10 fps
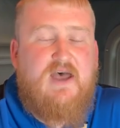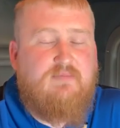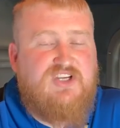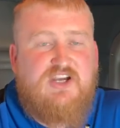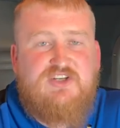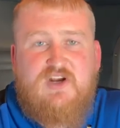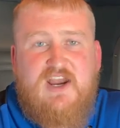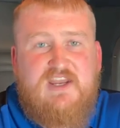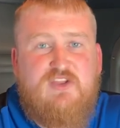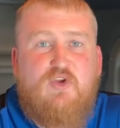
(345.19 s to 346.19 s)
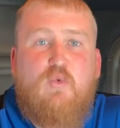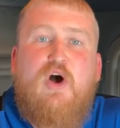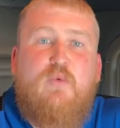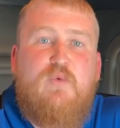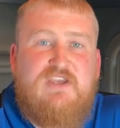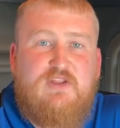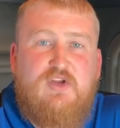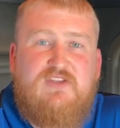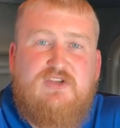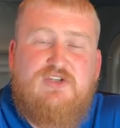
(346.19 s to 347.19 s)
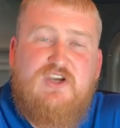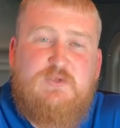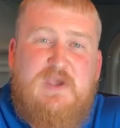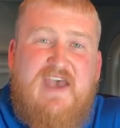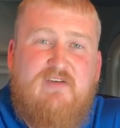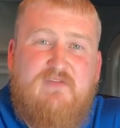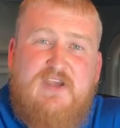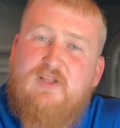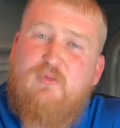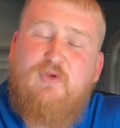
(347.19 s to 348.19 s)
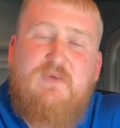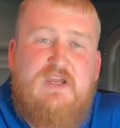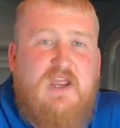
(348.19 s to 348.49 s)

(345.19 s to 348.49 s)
Josh or I, either one, we can look at the trucks we have available.